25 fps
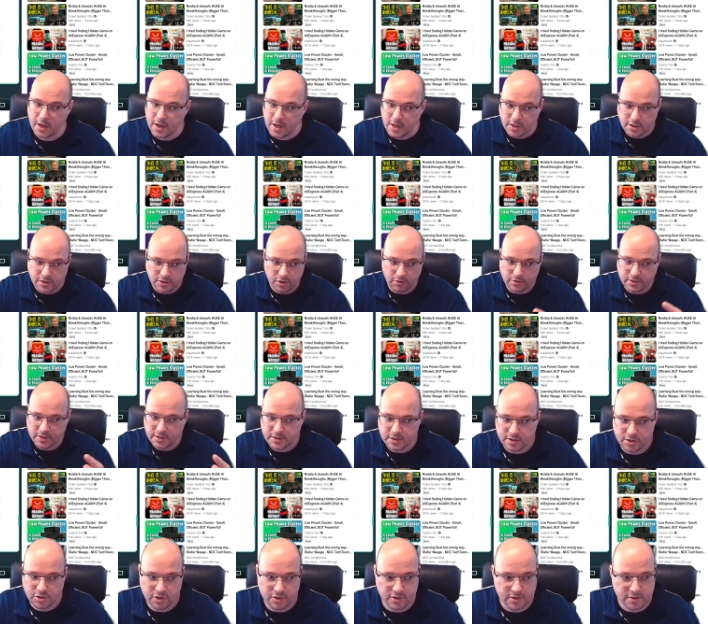So this is
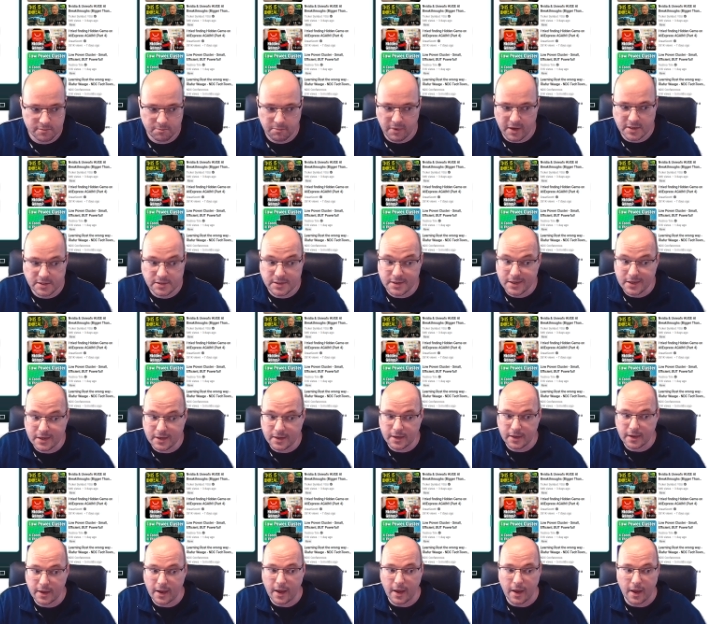just
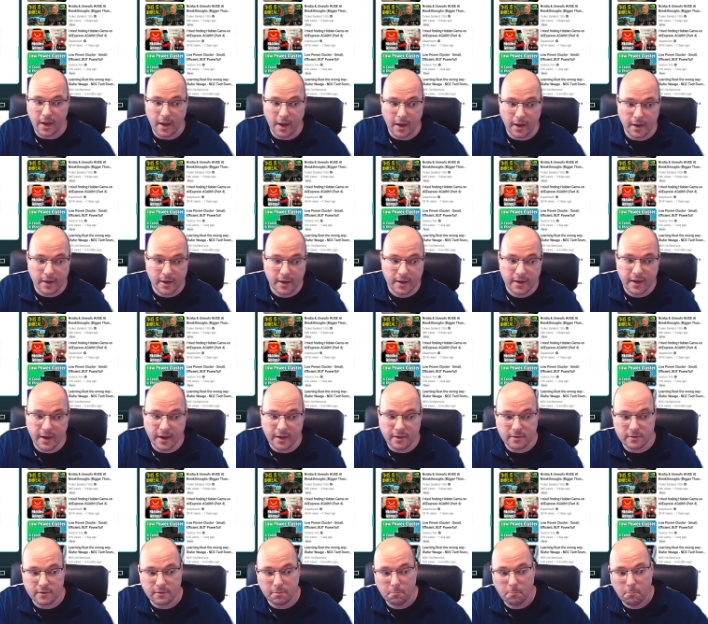basically a
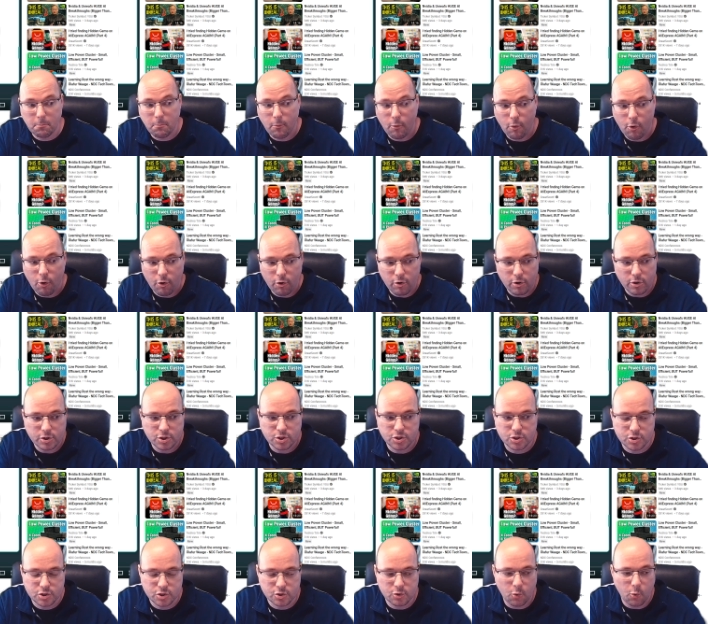Git
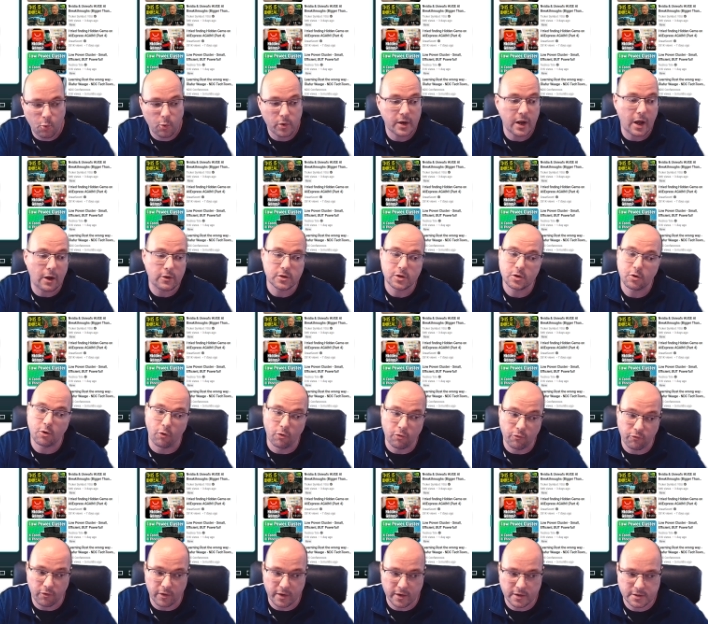merge without the
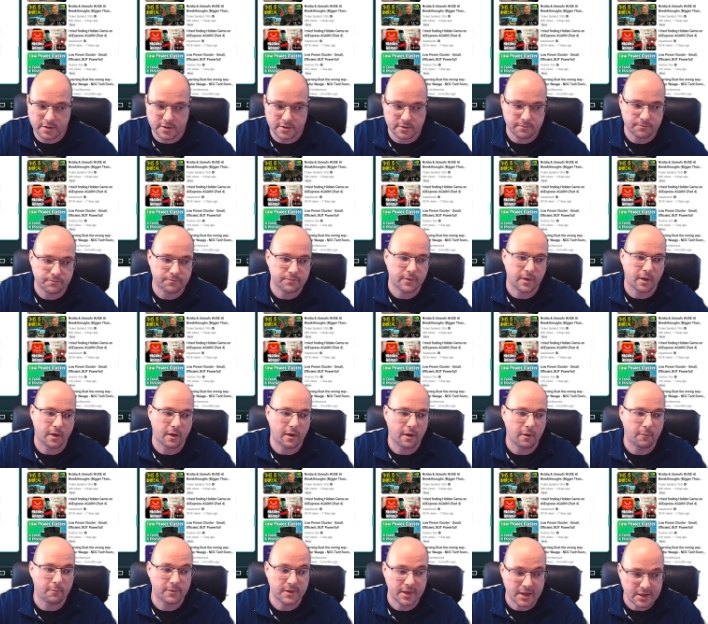conflicts.
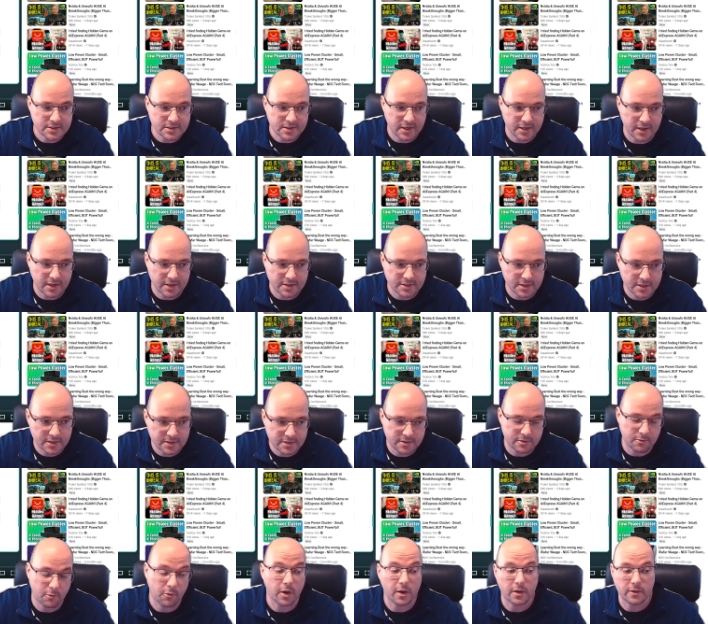Yes, that exists.
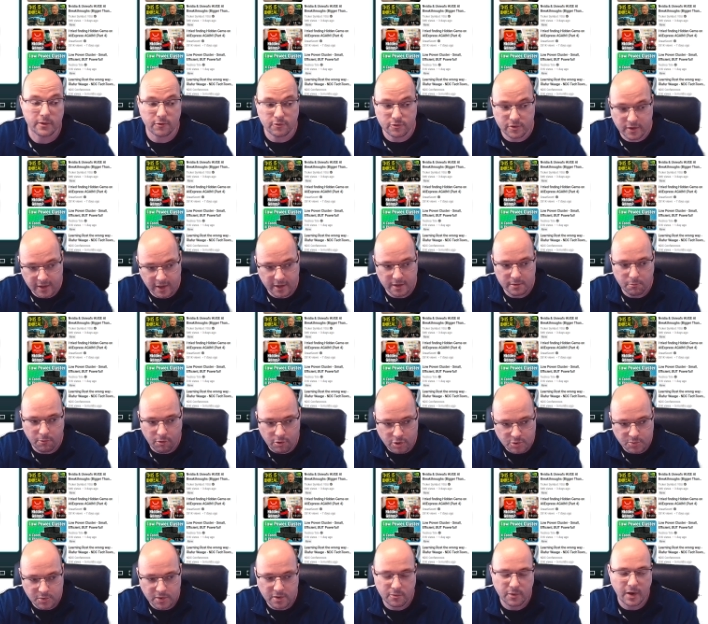Well, not the Git
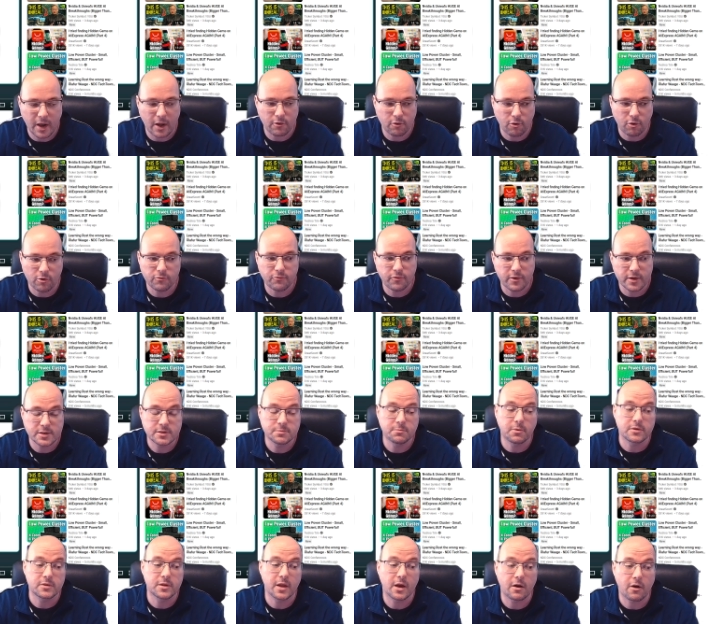merge without conflicts,
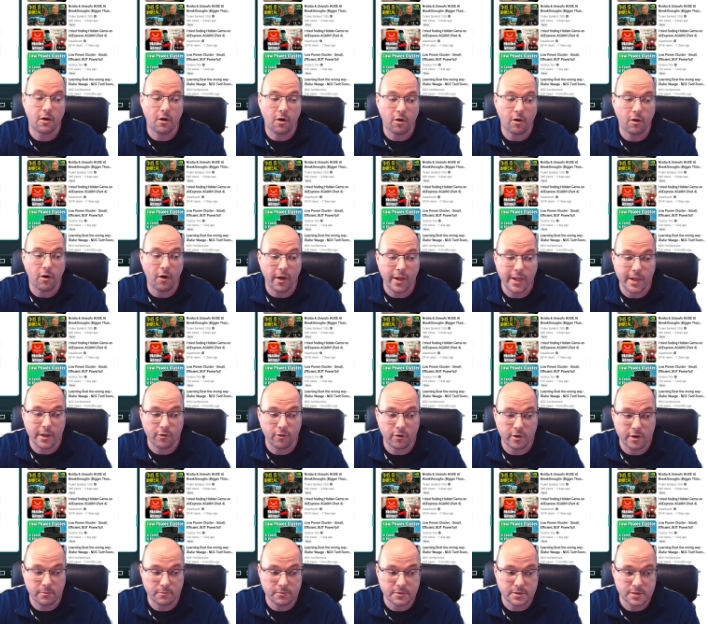but there are
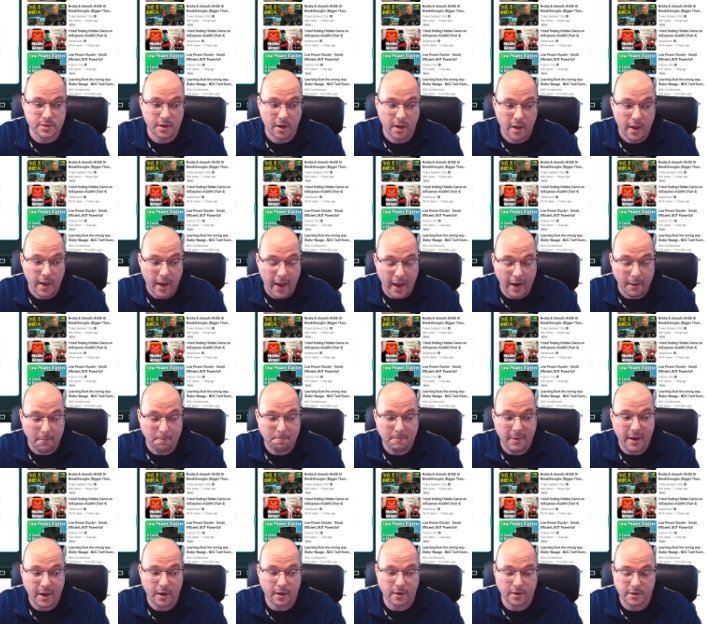algorithms and
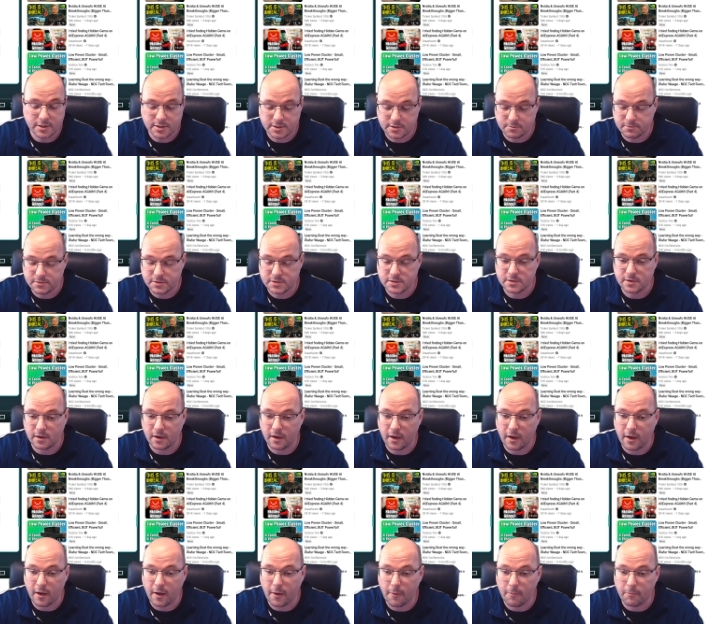mechanisms
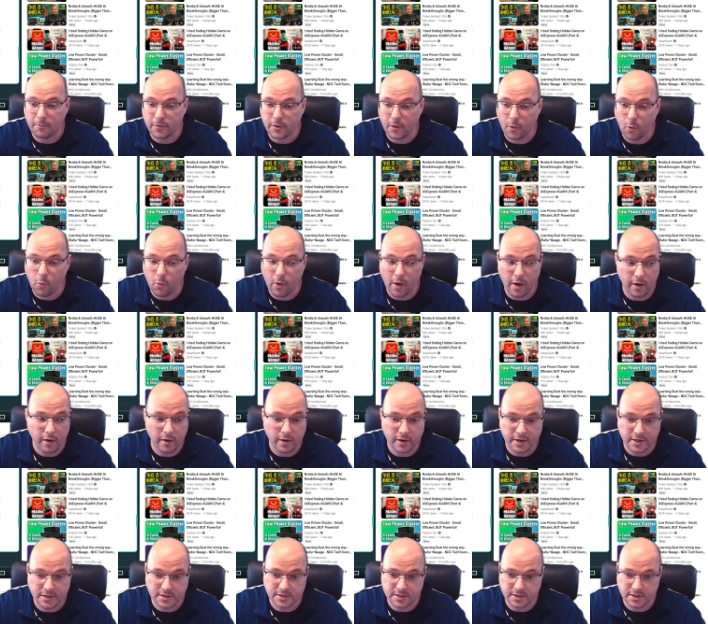where
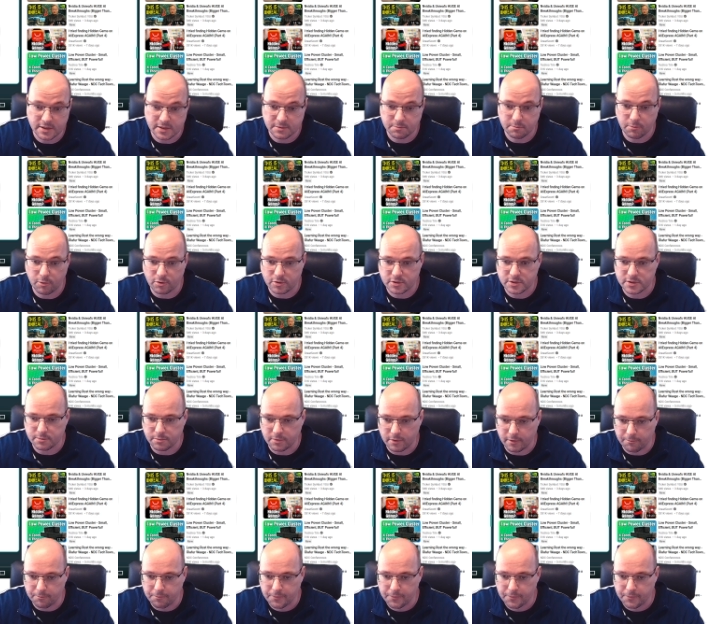this is possible.